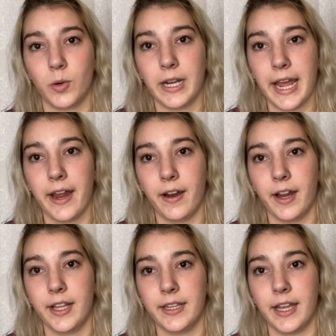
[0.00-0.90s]
hair,
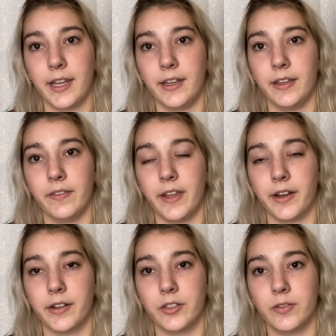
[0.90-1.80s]
and then
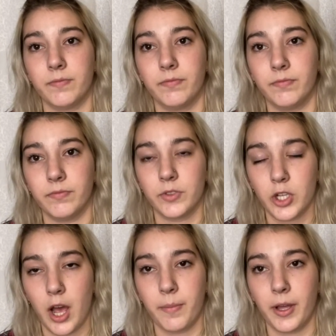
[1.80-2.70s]
their
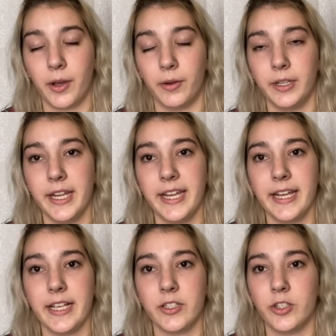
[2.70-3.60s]
top coat
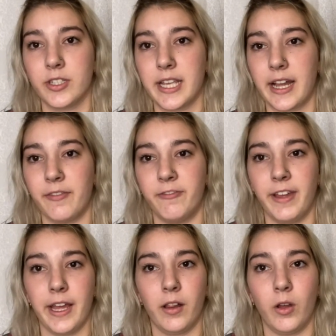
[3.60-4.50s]
is just like a
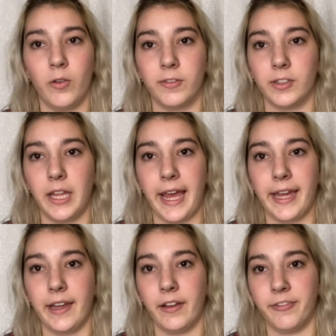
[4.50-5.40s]
veil
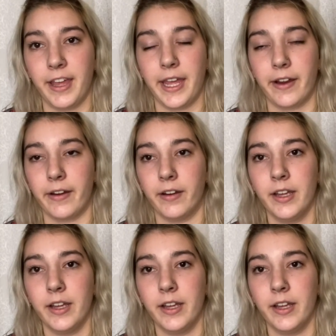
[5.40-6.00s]
overlay of hair.